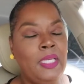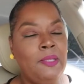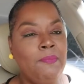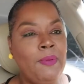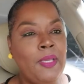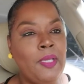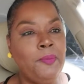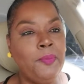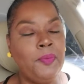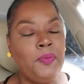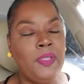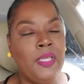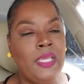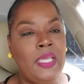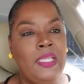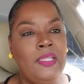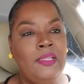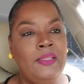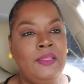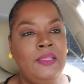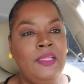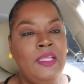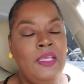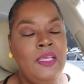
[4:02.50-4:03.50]
people
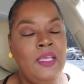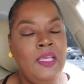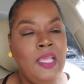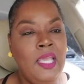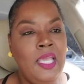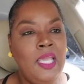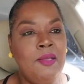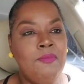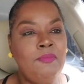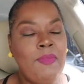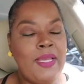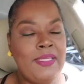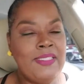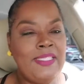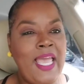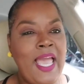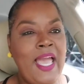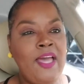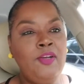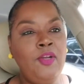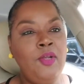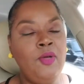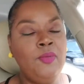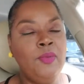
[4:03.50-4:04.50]
in my
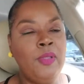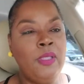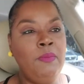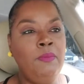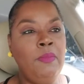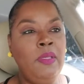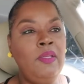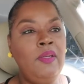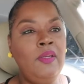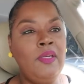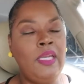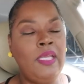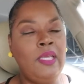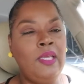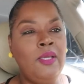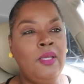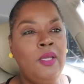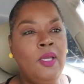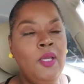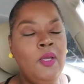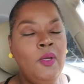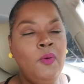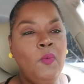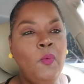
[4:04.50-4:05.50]
townhome community
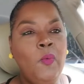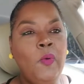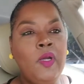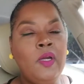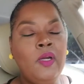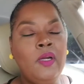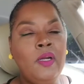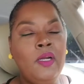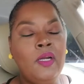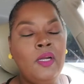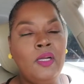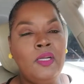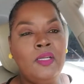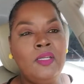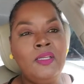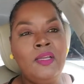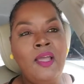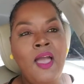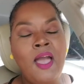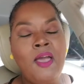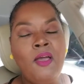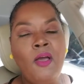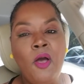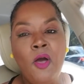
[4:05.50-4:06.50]
were
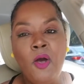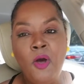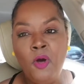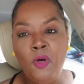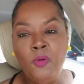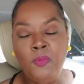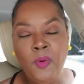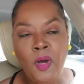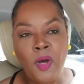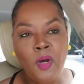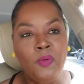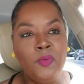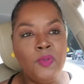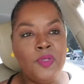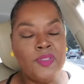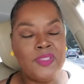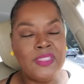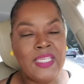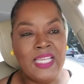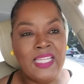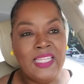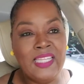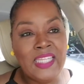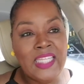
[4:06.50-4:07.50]
not homeowners
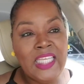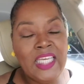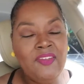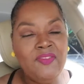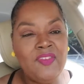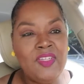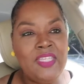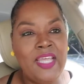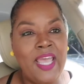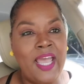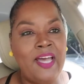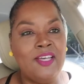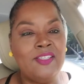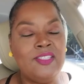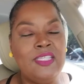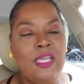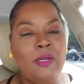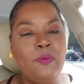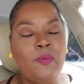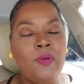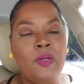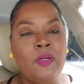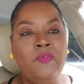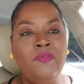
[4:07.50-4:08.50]
that lived in the house,
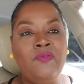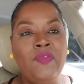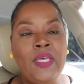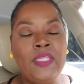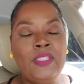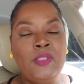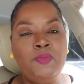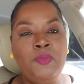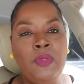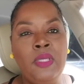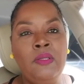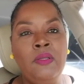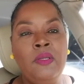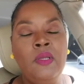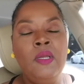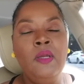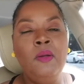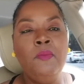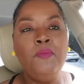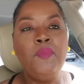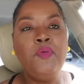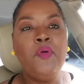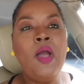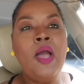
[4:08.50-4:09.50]
that were investment
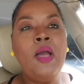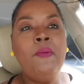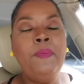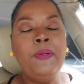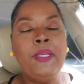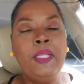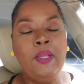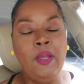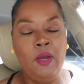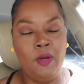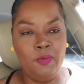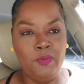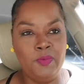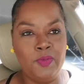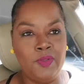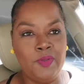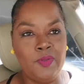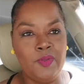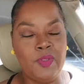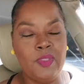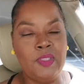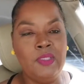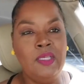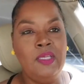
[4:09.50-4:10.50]
property
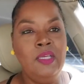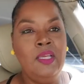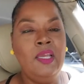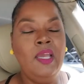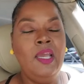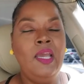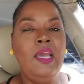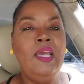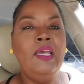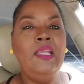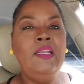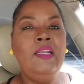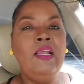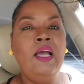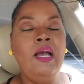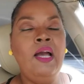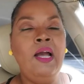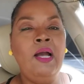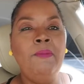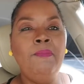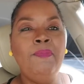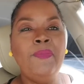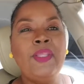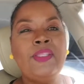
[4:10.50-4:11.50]
owners. And
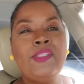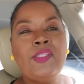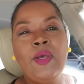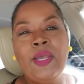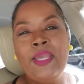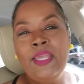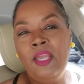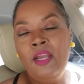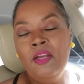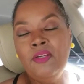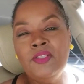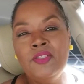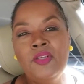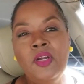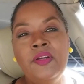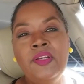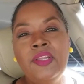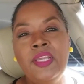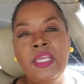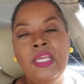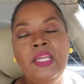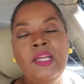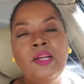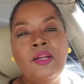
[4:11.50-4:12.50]
so I
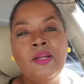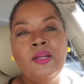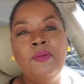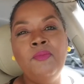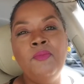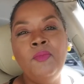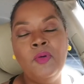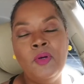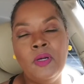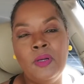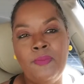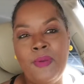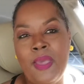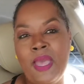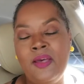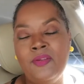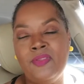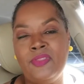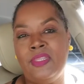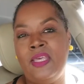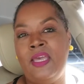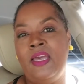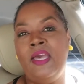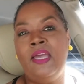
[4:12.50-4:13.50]
started hearing more
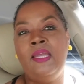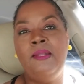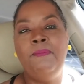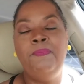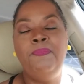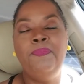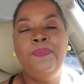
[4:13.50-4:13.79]
about that.